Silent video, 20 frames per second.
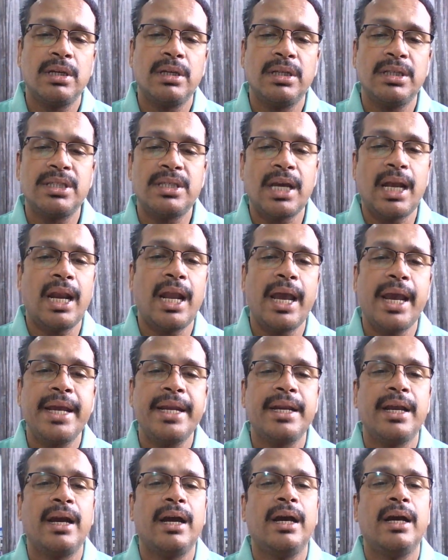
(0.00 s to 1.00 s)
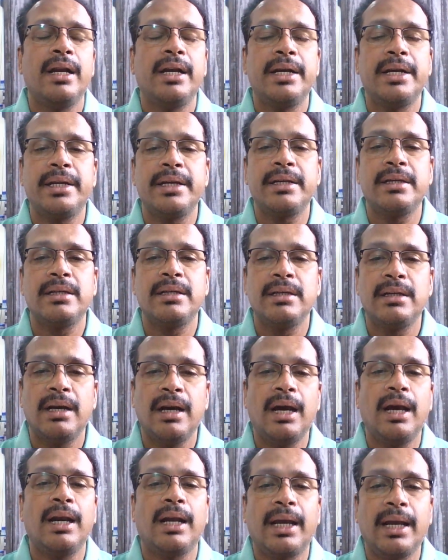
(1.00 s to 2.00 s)
saline and
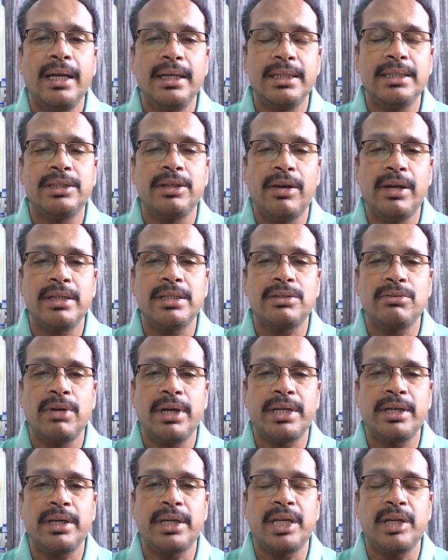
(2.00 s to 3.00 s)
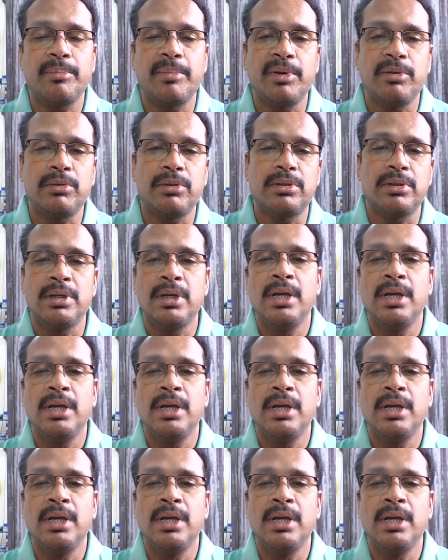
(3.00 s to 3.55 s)
alkali soils we're talking about.